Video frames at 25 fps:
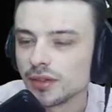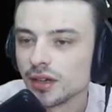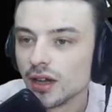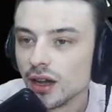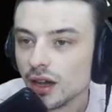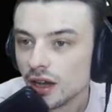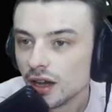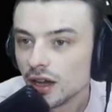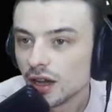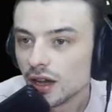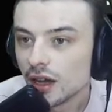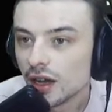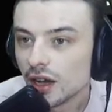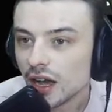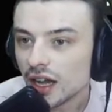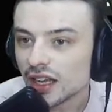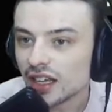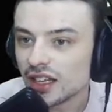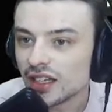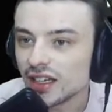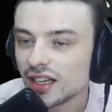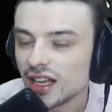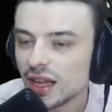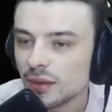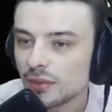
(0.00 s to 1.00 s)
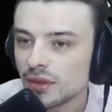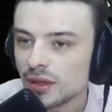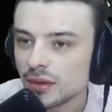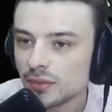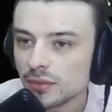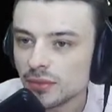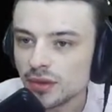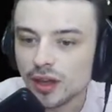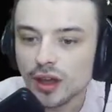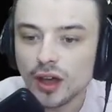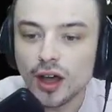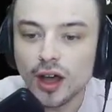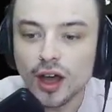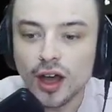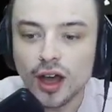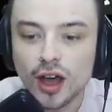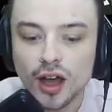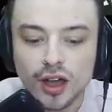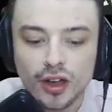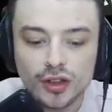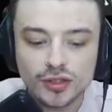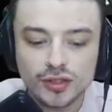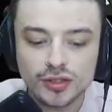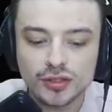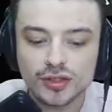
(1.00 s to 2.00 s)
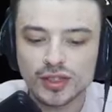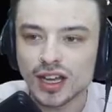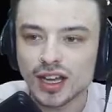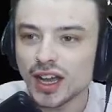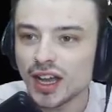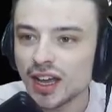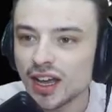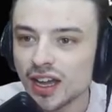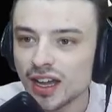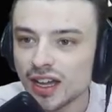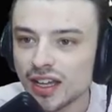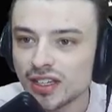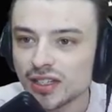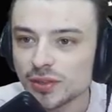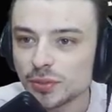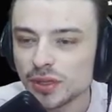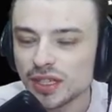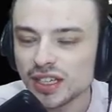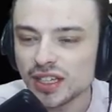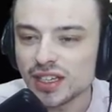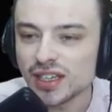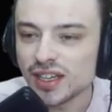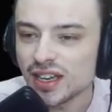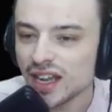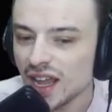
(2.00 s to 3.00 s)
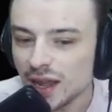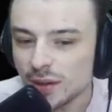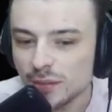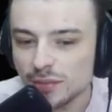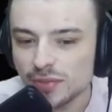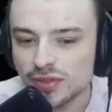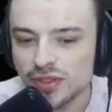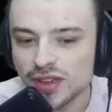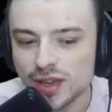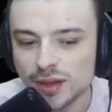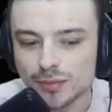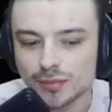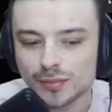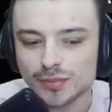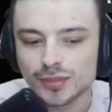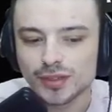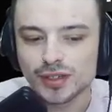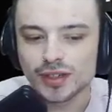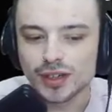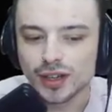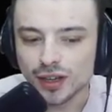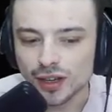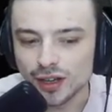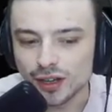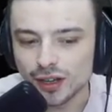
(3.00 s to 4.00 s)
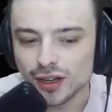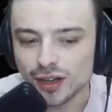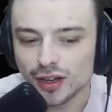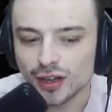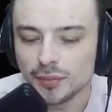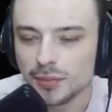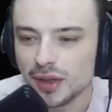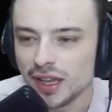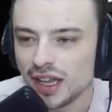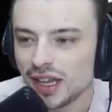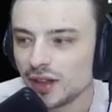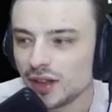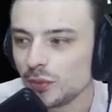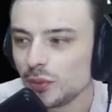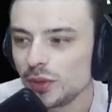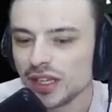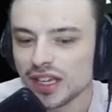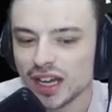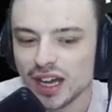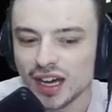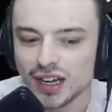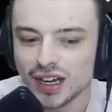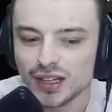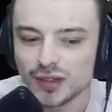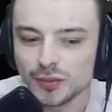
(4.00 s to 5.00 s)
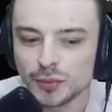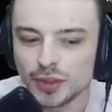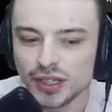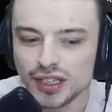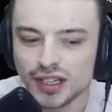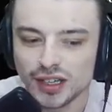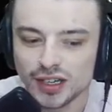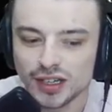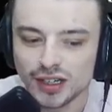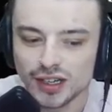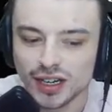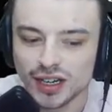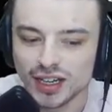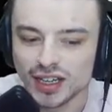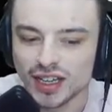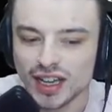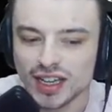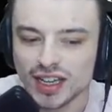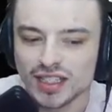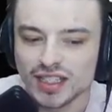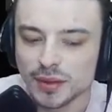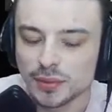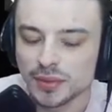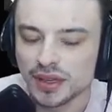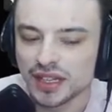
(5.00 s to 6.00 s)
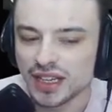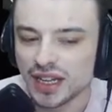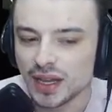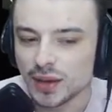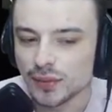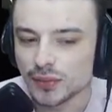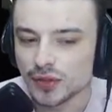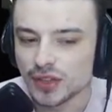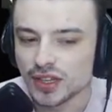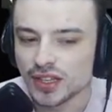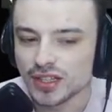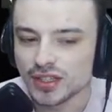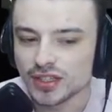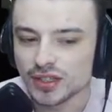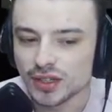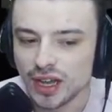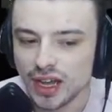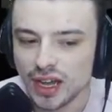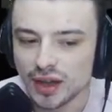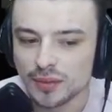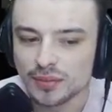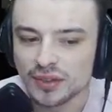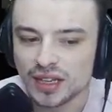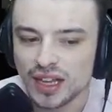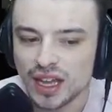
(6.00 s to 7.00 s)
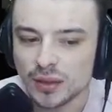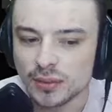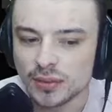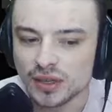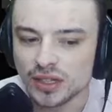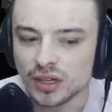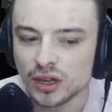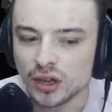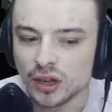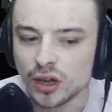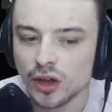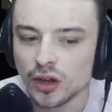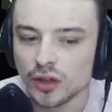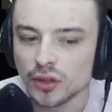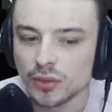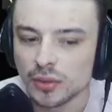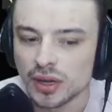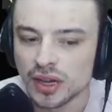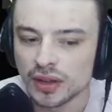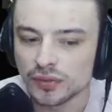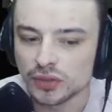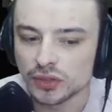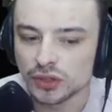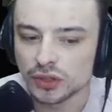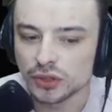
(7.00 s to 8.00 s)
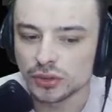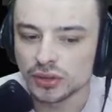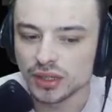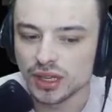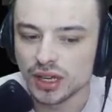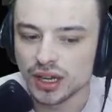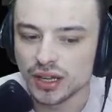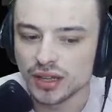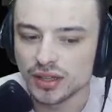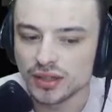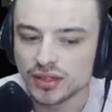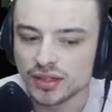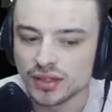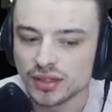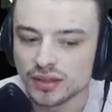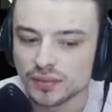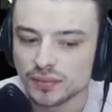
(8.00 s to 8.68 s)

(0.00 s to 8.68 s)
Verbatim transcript: I can name them? Oh, you guys, we can name them. Oh man, we got it. We all right, guys, give me a name for this. I'm naming all of them after you guys.